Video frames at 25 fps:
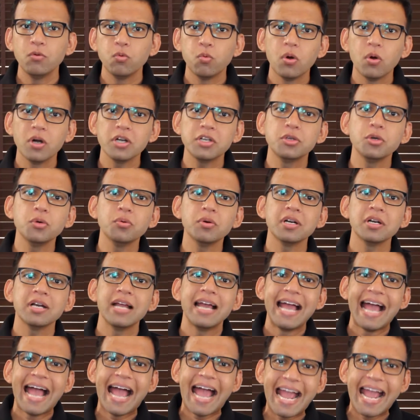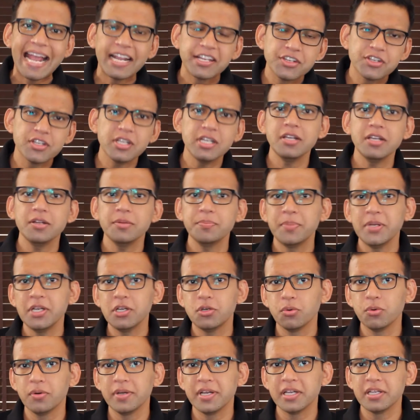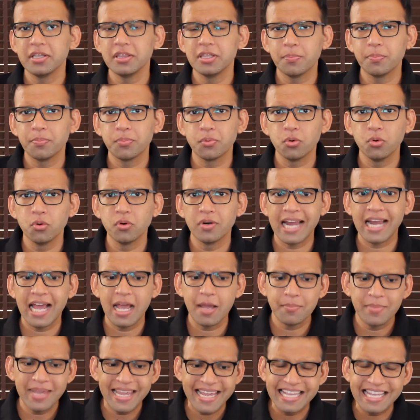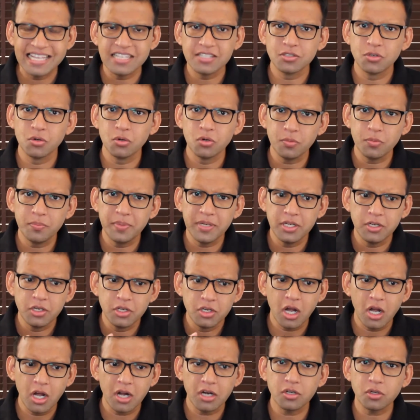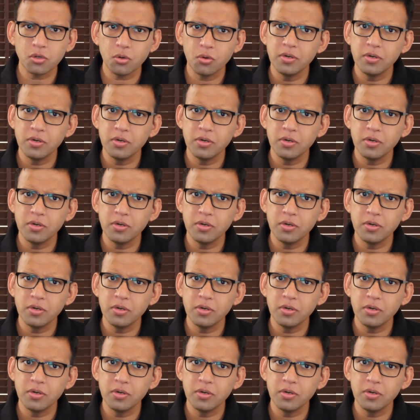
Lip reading: And what you will actually be doing in the program is going to be not